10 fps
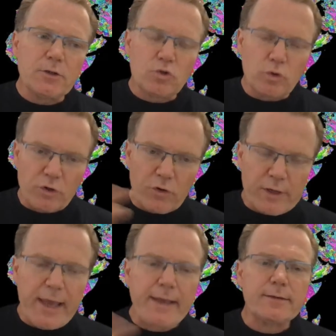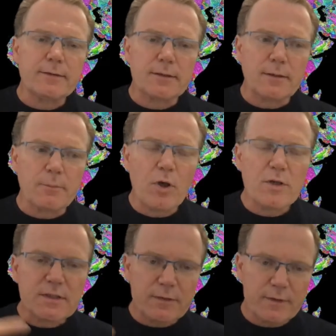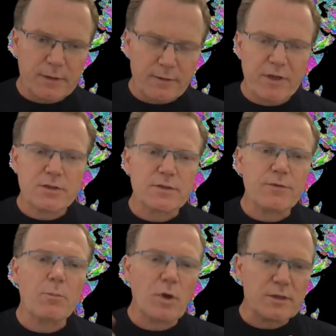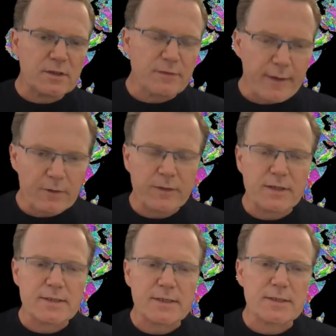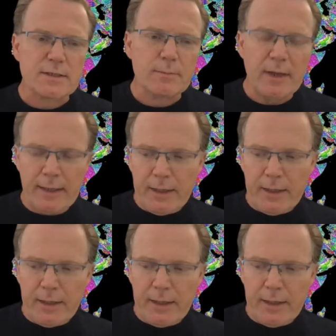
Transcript: to create positive interventions for positive health in a system,